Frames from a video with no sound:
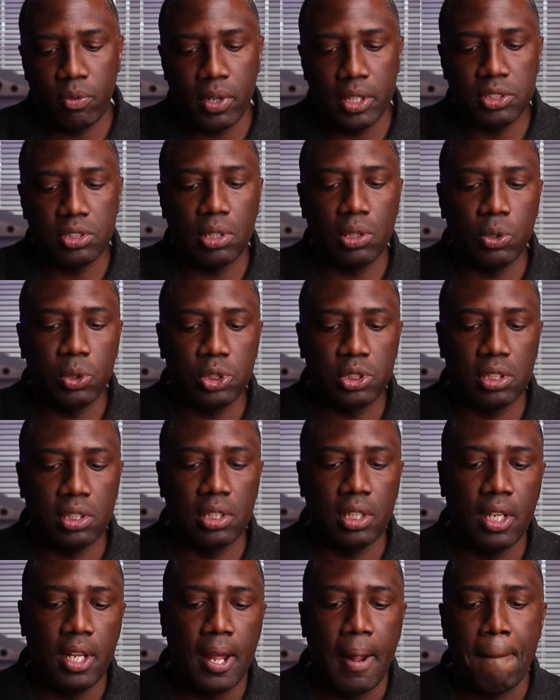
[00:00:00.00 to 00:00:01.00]

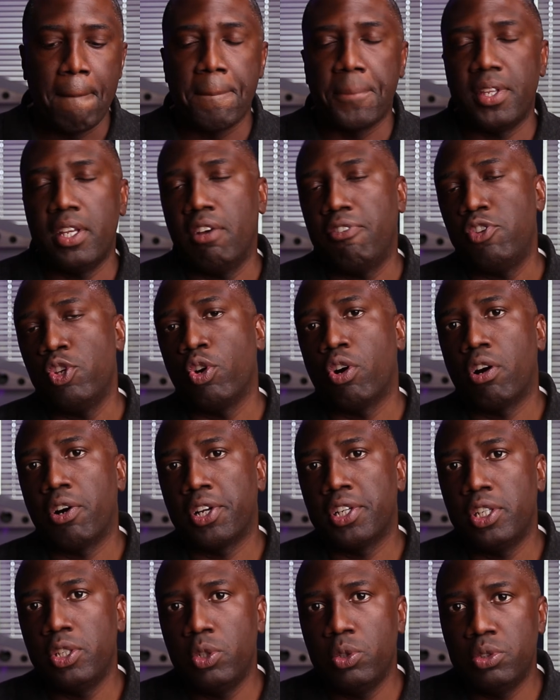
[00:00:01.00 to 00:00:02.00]
resolution. If you are
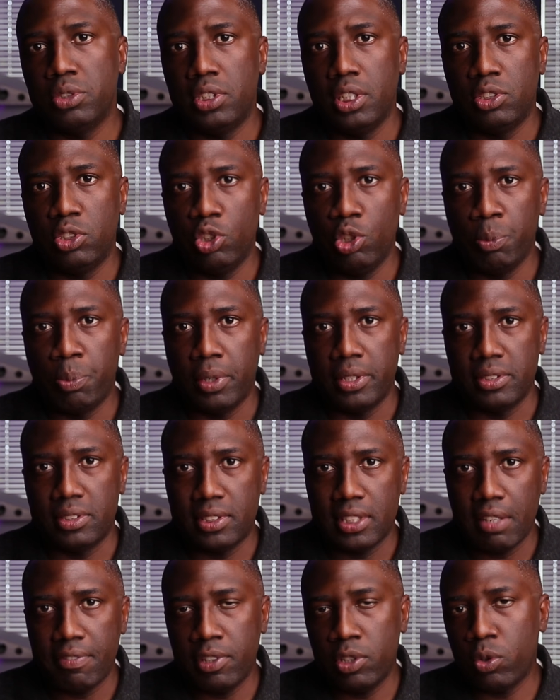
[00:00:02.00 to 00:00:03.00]
going to use the
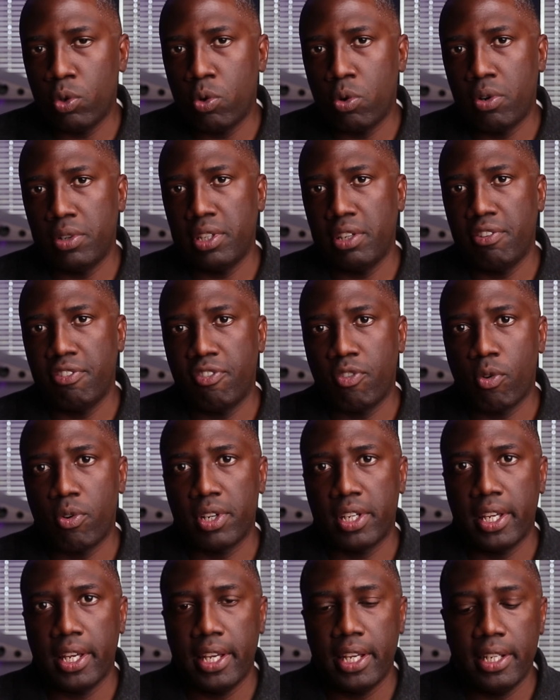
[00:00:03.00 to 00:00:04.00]
2.7 or the
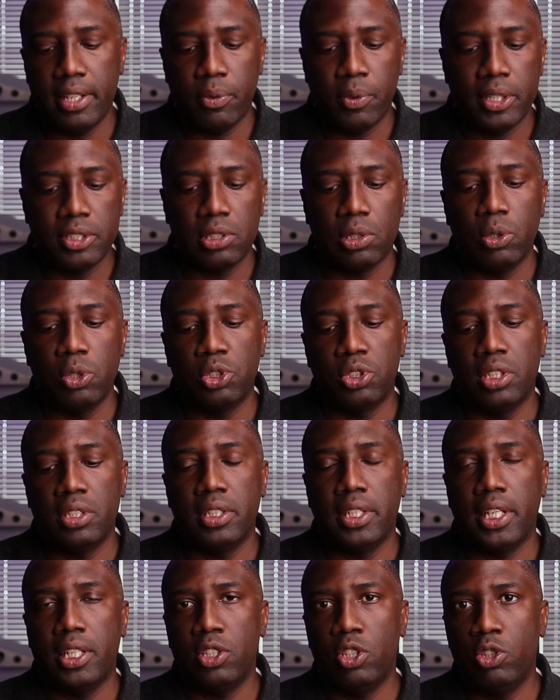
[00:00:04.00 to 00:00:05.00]
4K resolution,
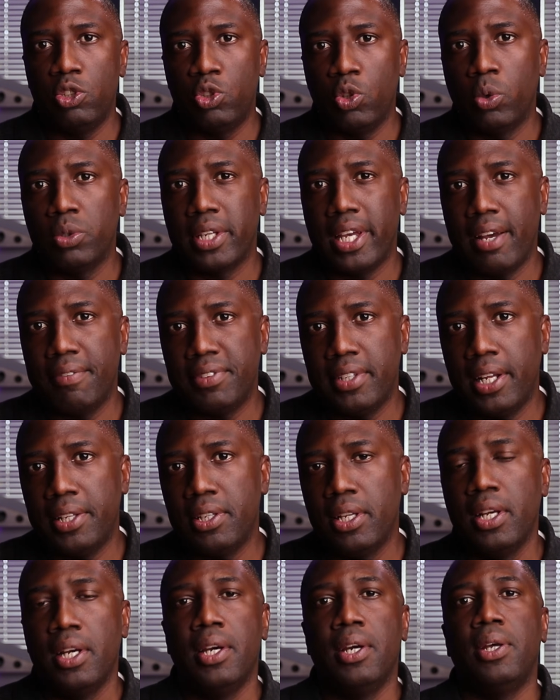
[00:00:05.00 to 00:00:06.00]
then you don't have
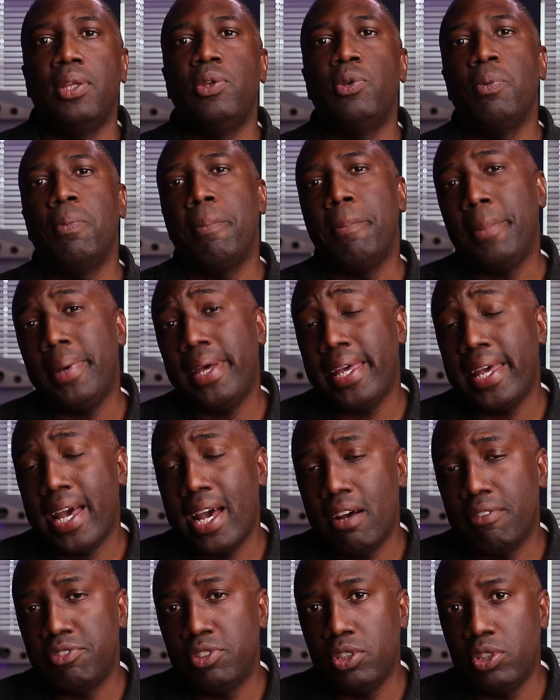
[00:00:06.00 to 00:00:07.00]
that. you may
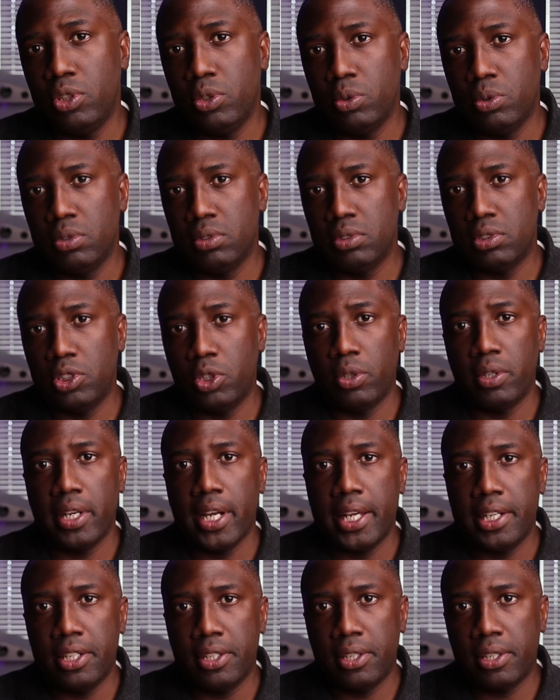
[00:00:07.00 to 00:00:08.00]
have to use your
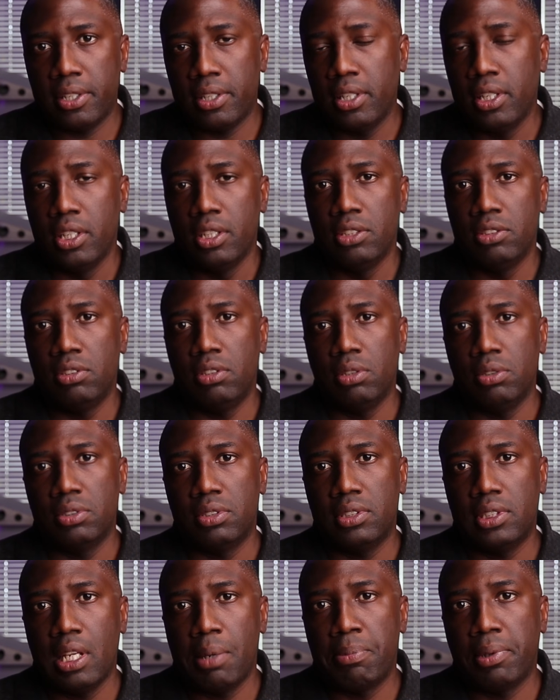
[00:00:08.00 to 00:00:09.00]
editor to
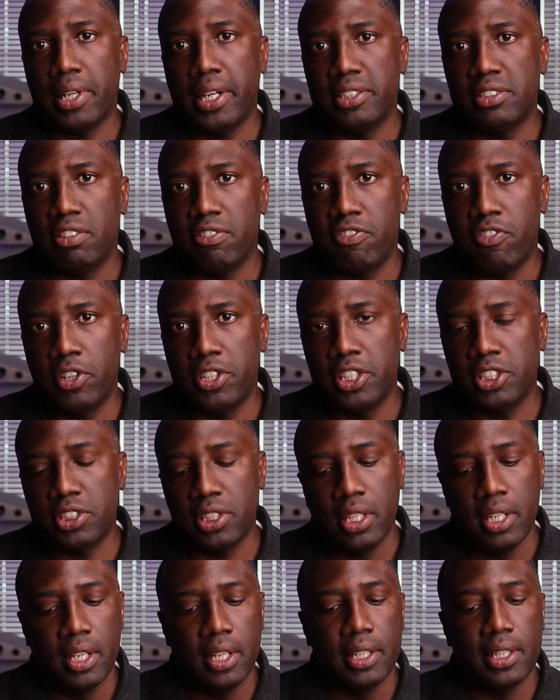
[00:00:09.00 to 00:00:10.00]
stabilize the footage.
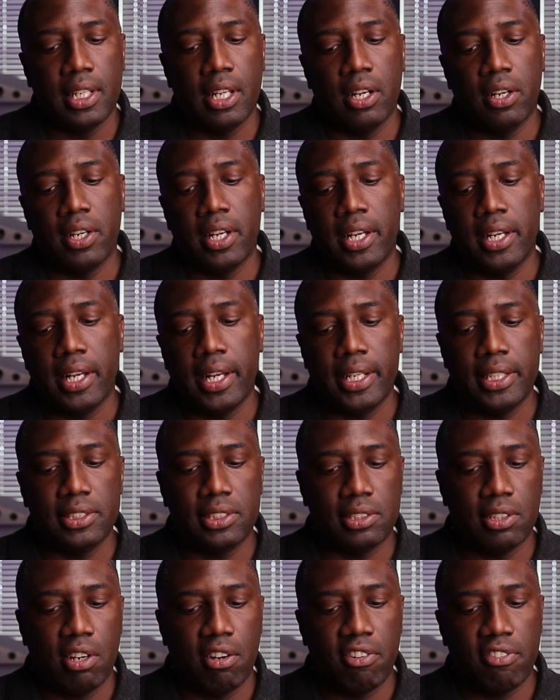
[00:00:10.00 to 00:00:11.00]
Now,
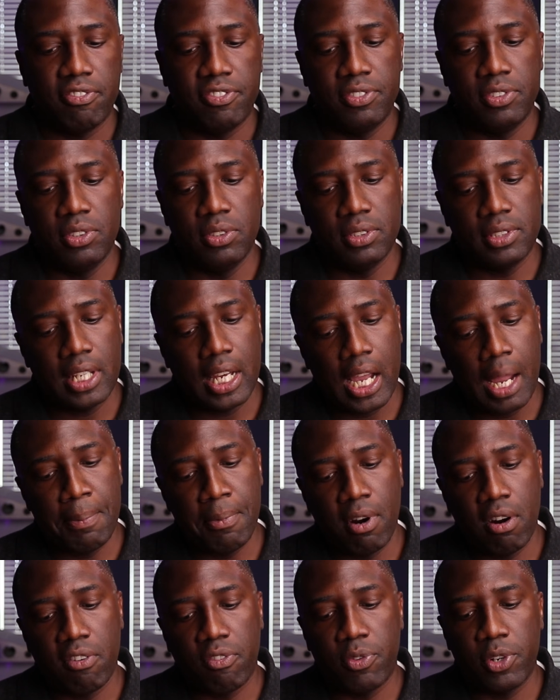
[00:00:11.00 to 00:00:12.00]
as of time
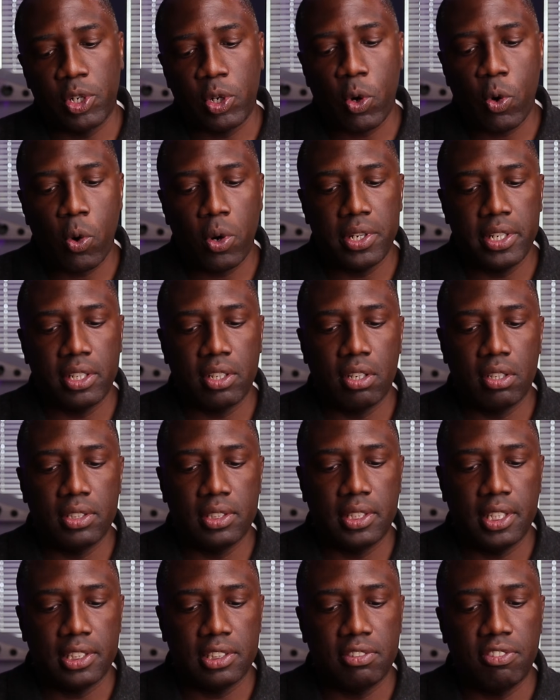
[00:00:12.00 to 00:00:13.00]
of recording
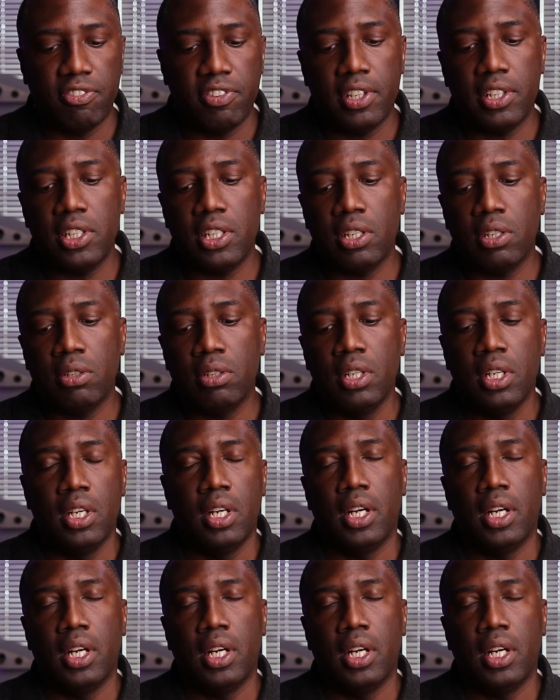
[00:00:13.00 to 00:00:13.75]
this video,